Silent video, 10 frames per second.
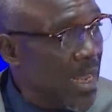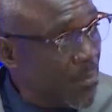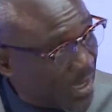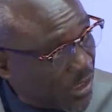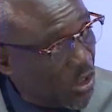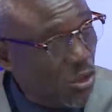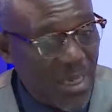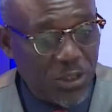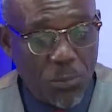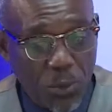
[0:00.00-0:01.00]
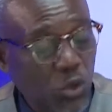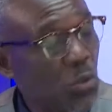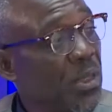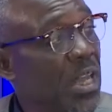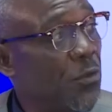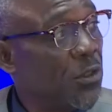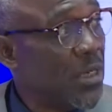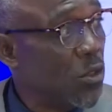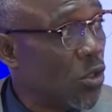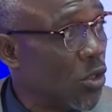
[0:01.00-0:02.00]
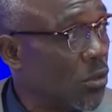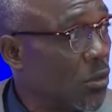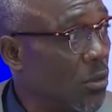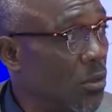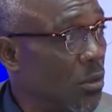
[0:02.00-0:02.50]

Imagine you are supposed to be here for 10 o'clock,